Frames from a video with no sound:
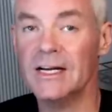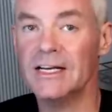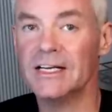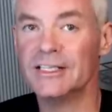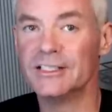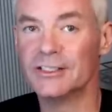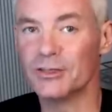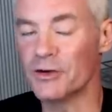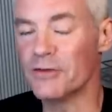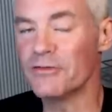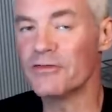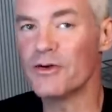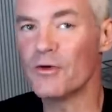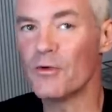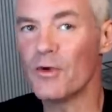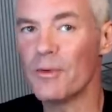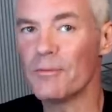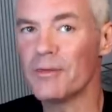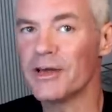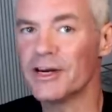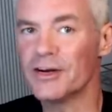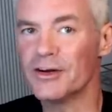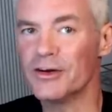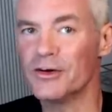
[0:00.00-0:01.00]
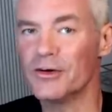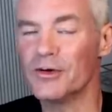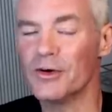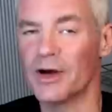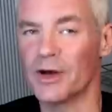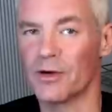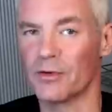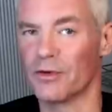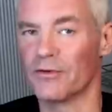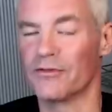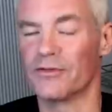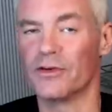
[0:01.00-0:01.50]
So if you want me to do
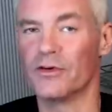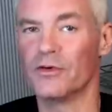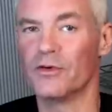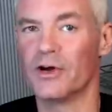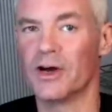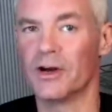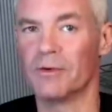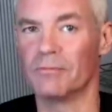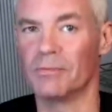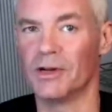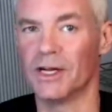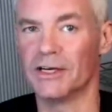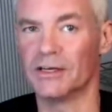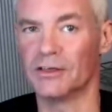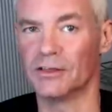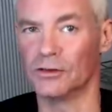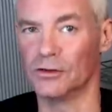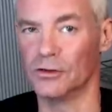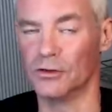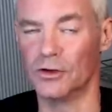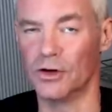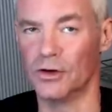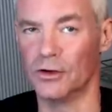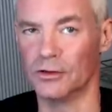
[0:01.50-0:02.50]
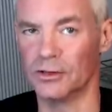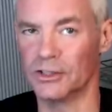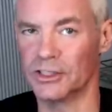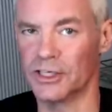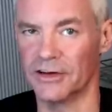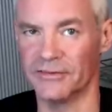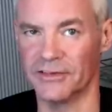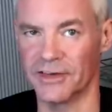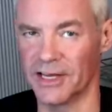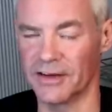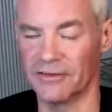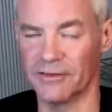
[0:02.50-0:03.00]
a review and blood glucose
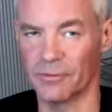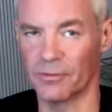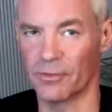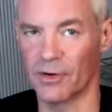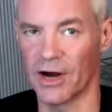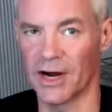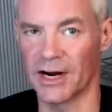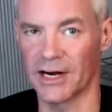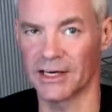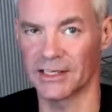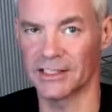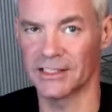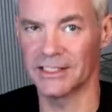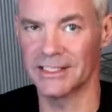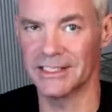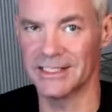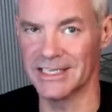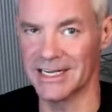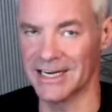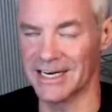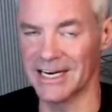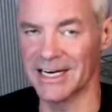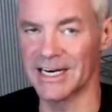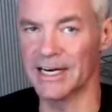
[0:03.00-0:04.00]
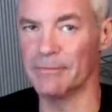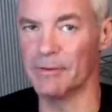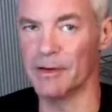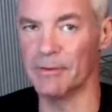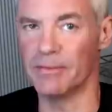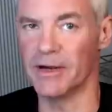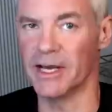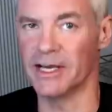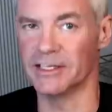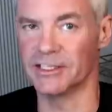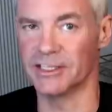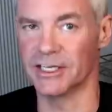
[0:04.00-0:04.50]
of a given product, you need to be
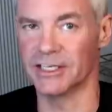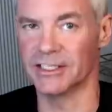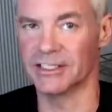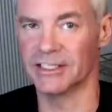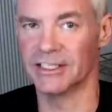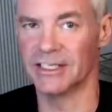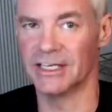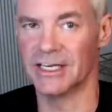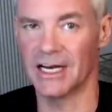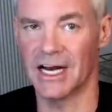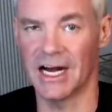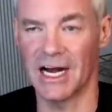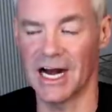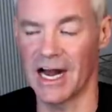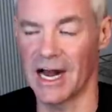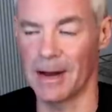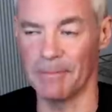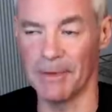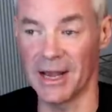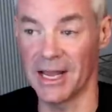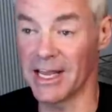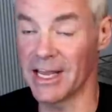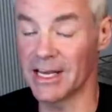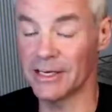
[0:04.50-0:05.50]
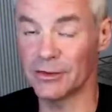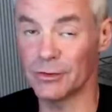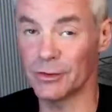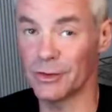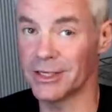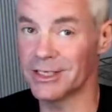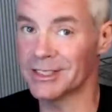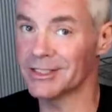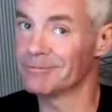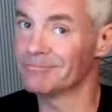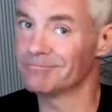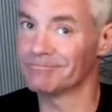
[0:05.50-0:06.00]
patient. I may get to
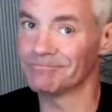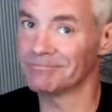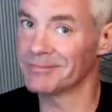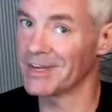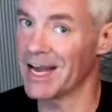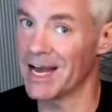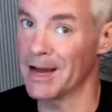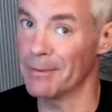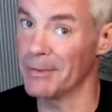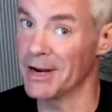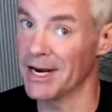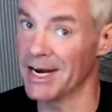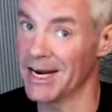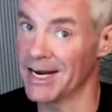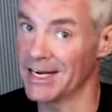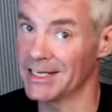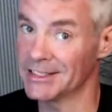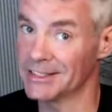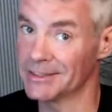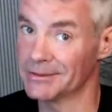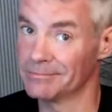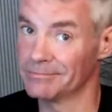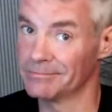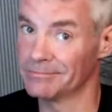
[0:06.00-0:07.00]
it, I may not.